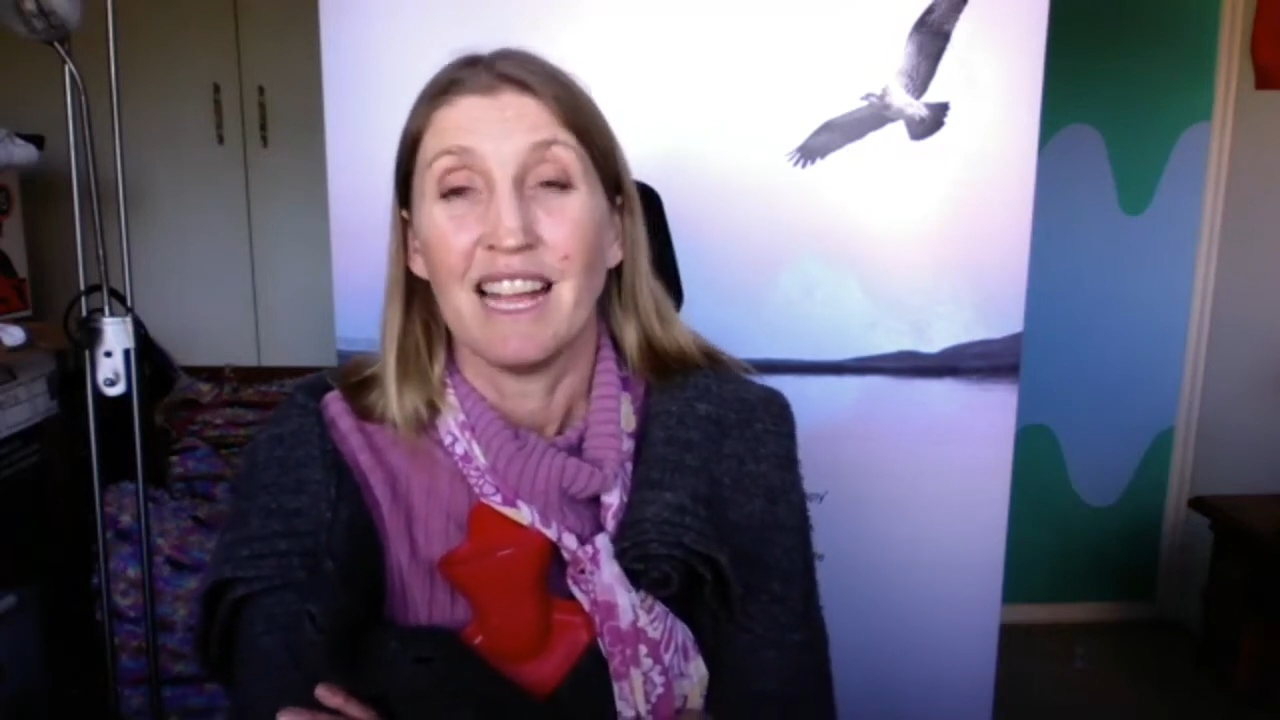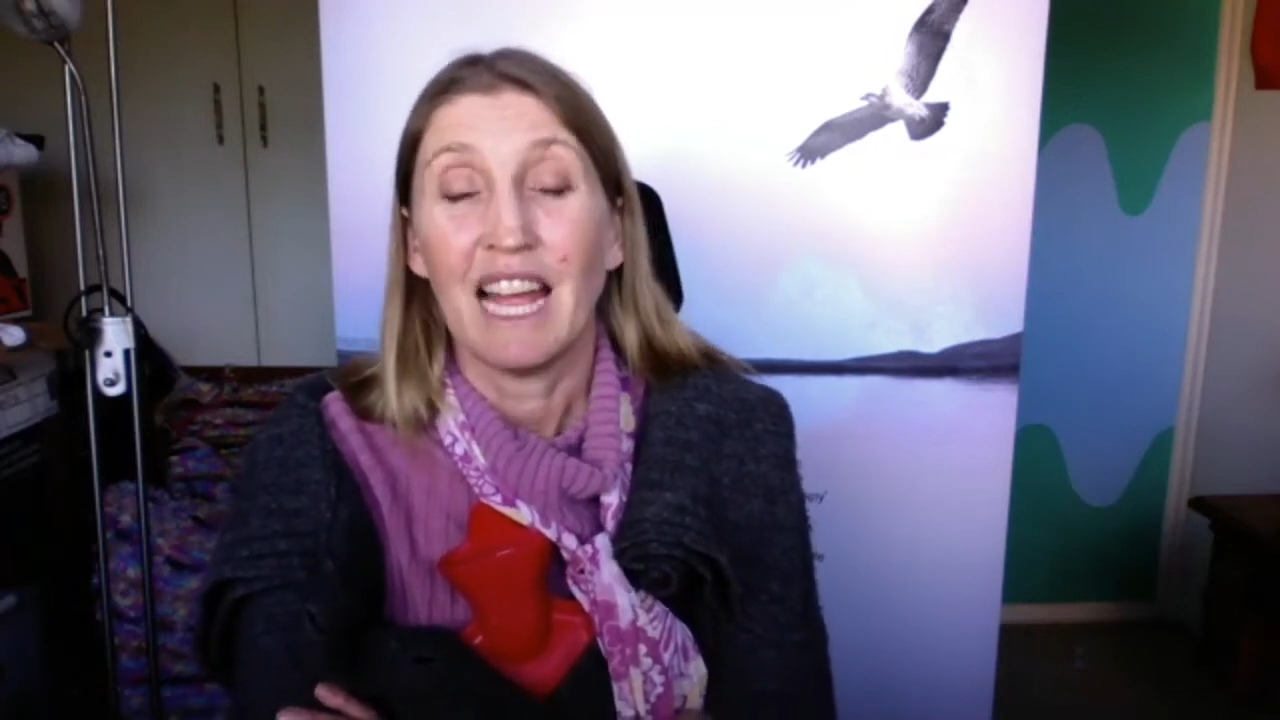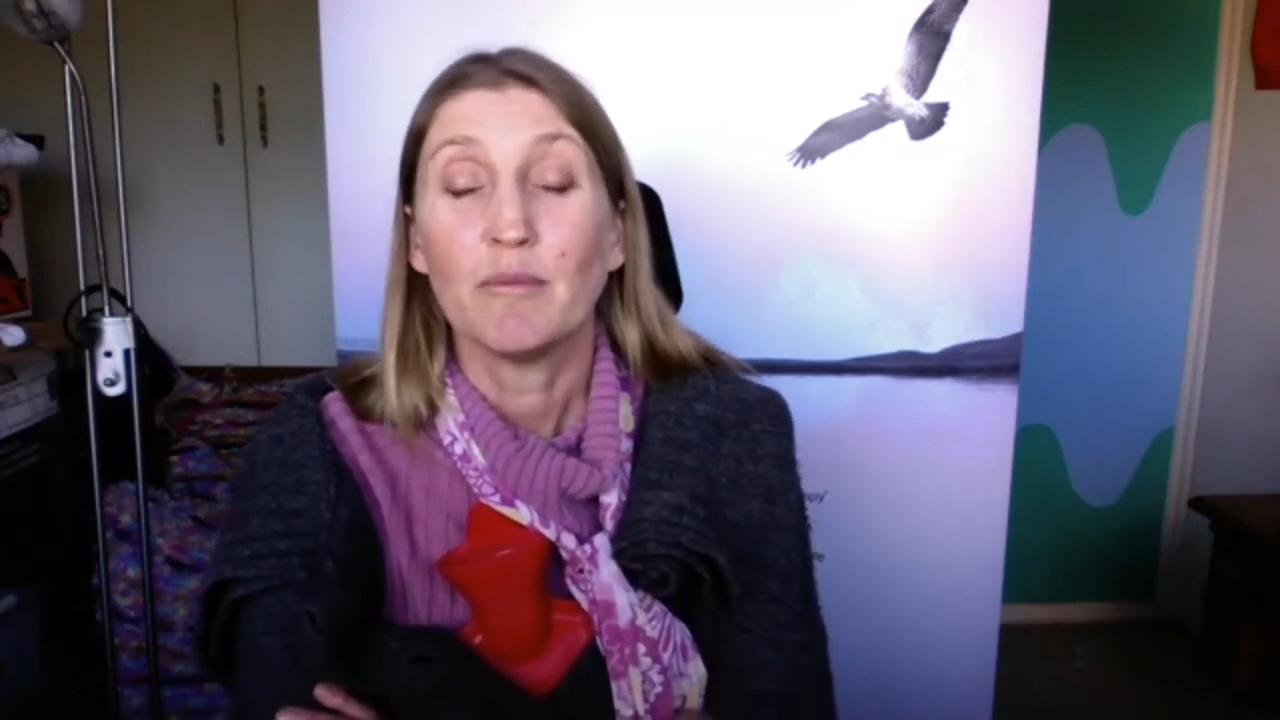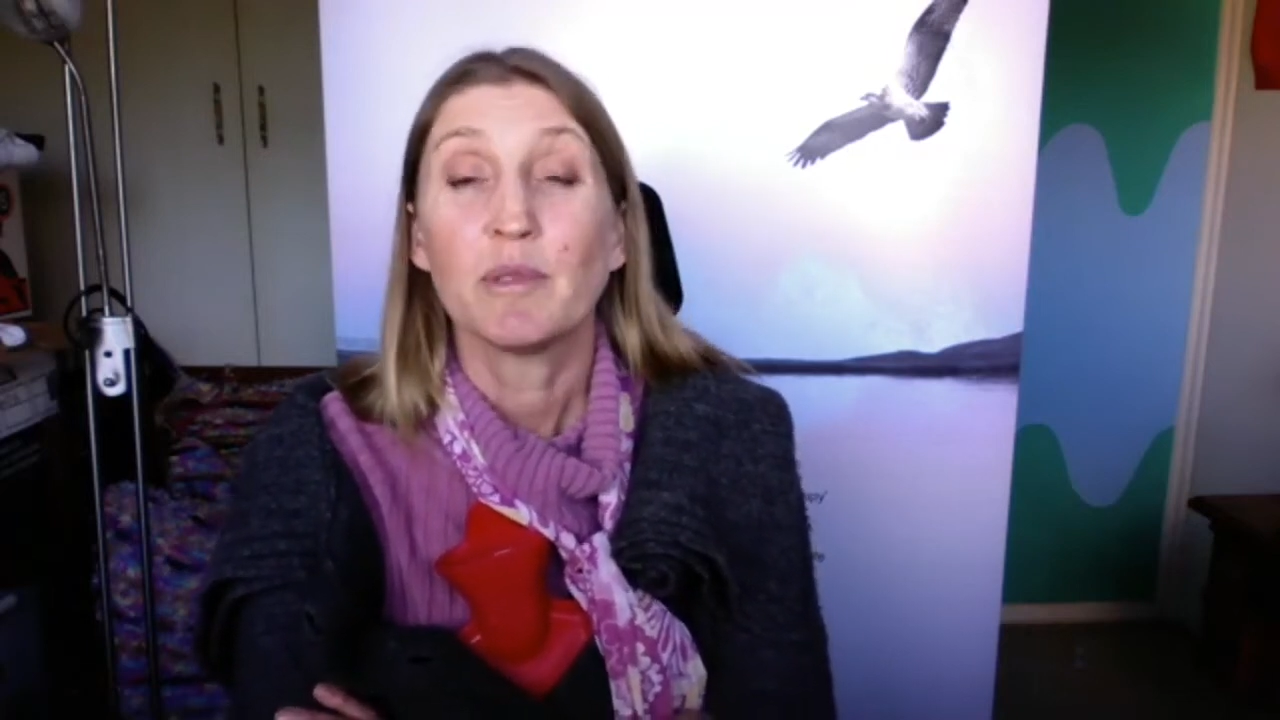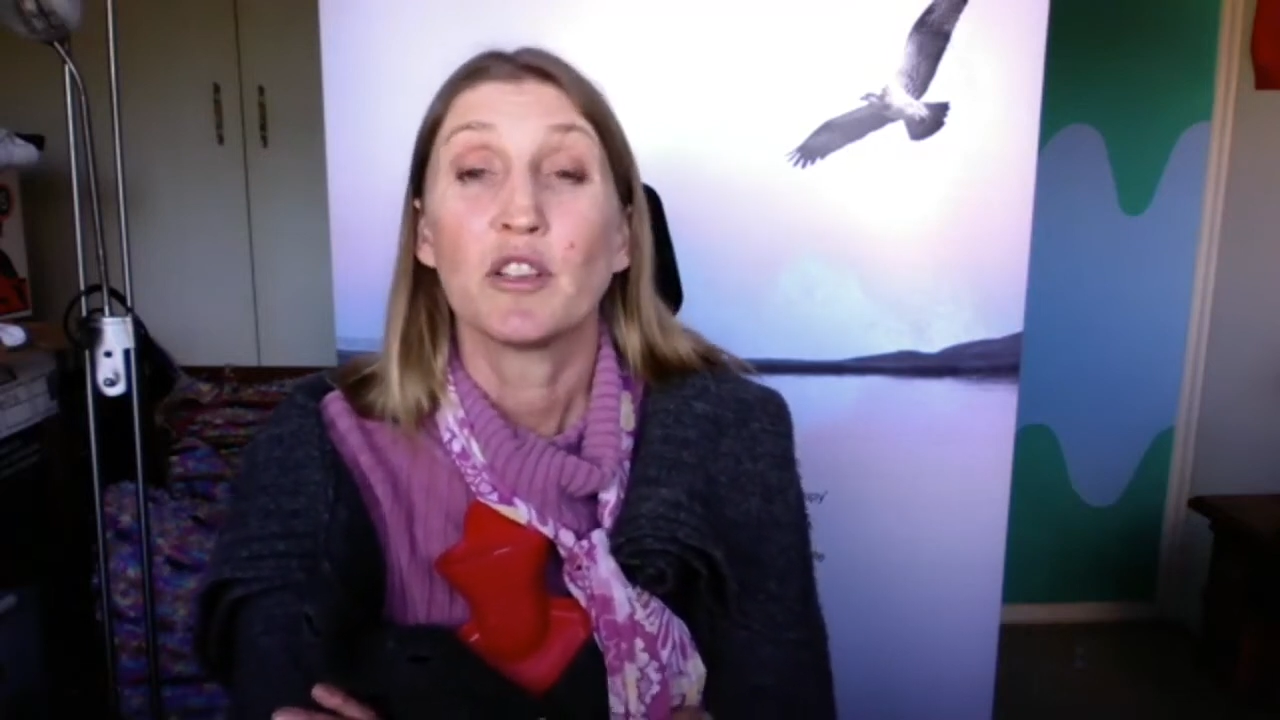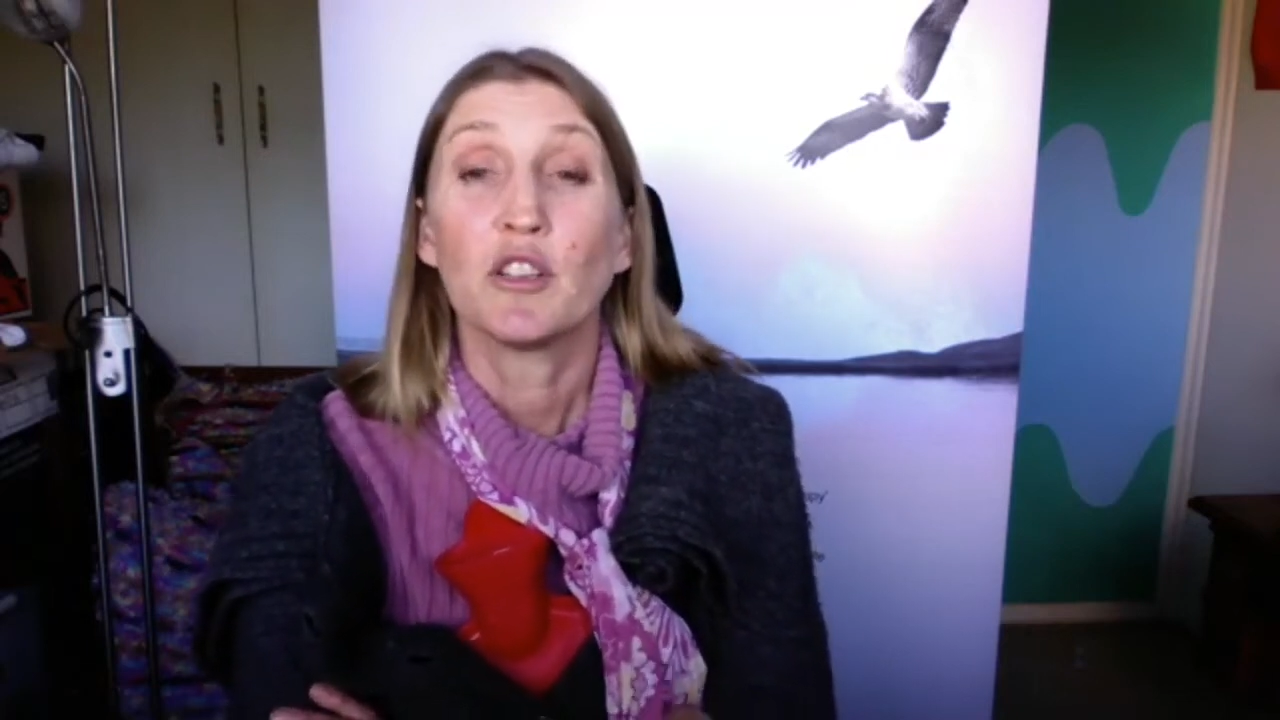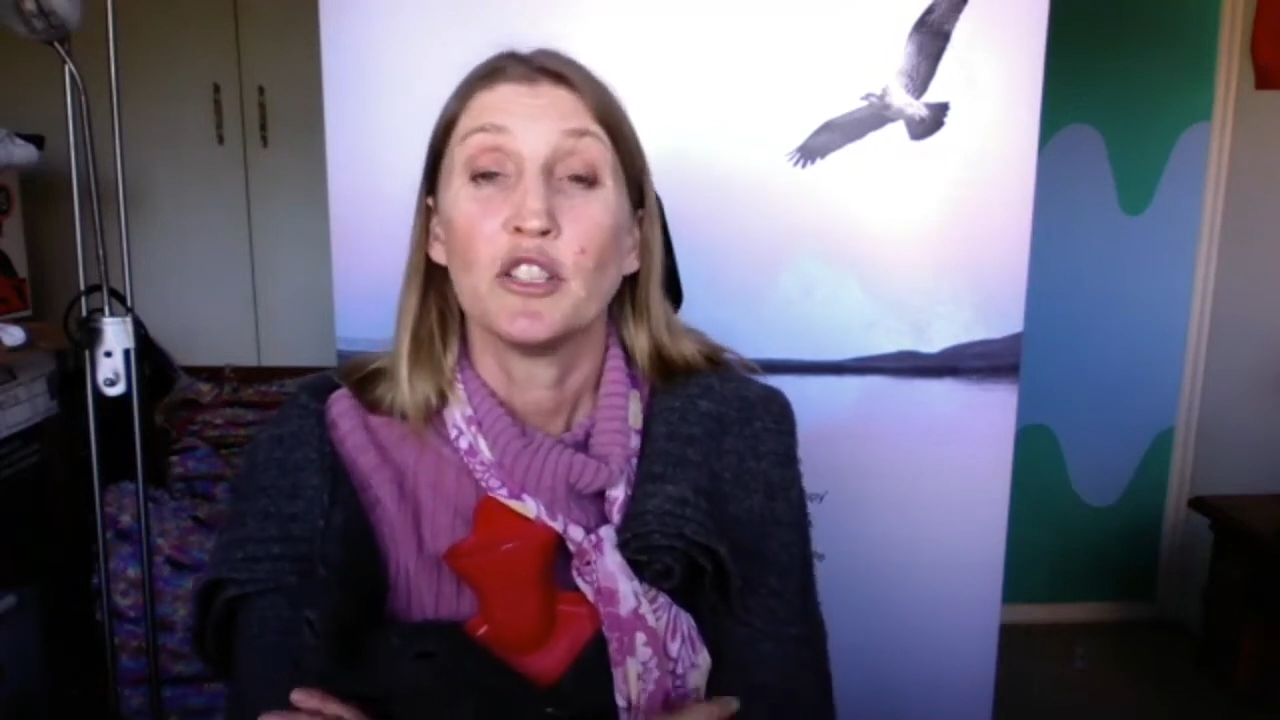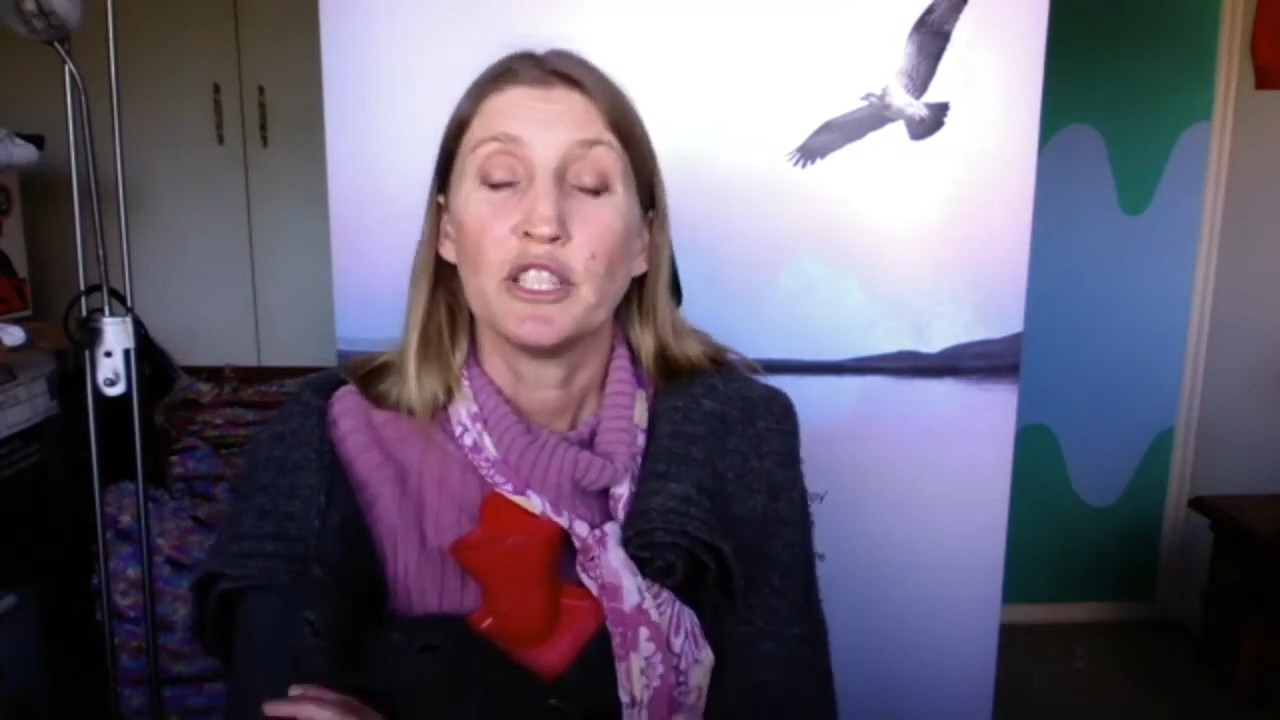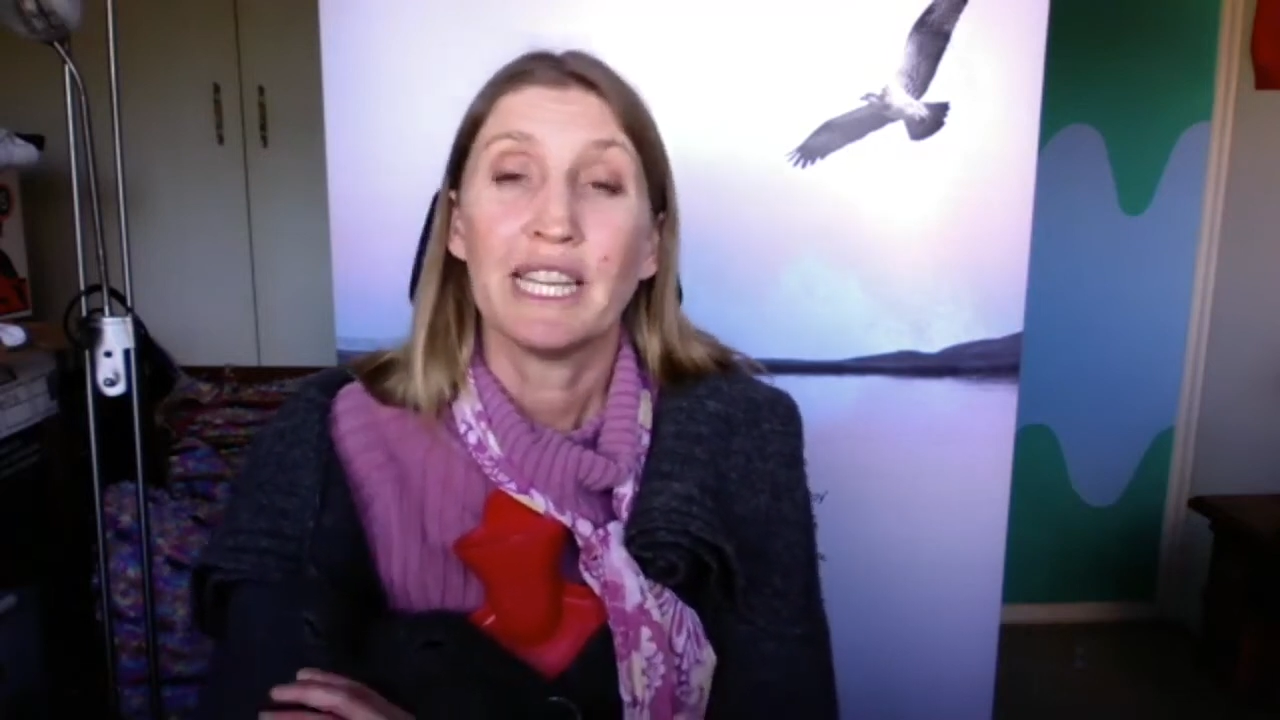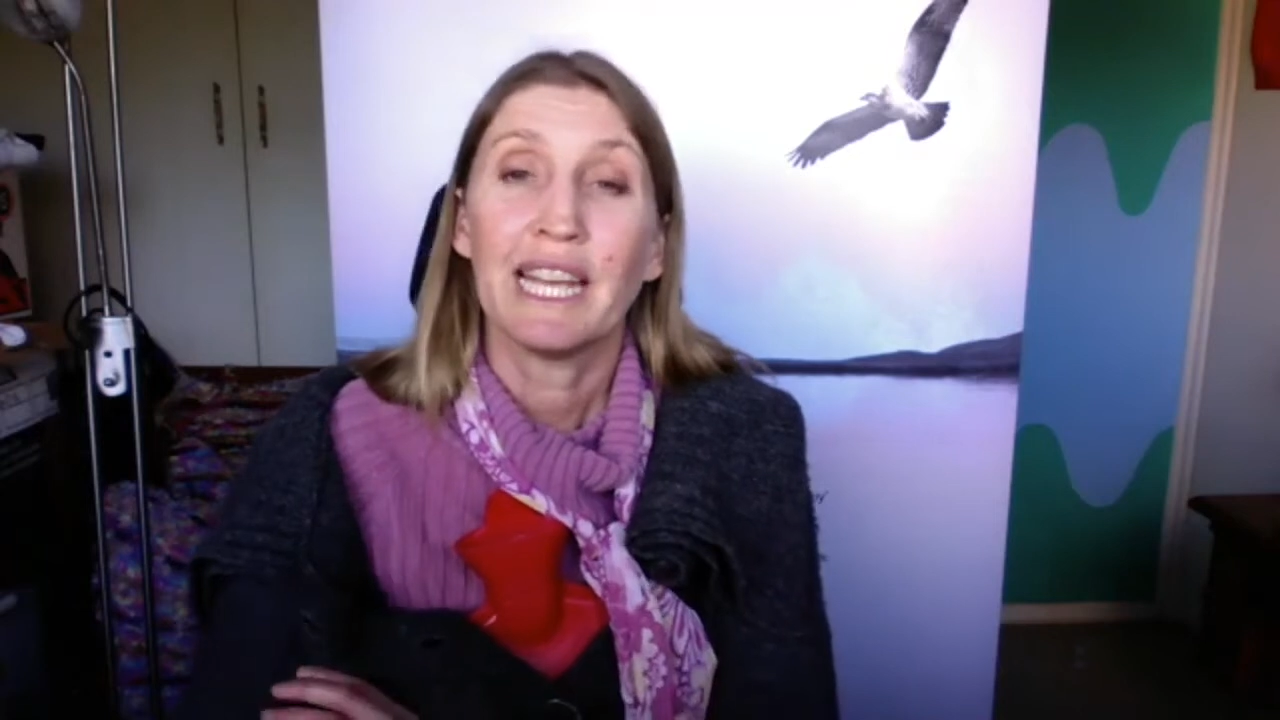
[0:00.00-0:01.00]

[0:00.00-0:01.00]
Absolutely. Definitely.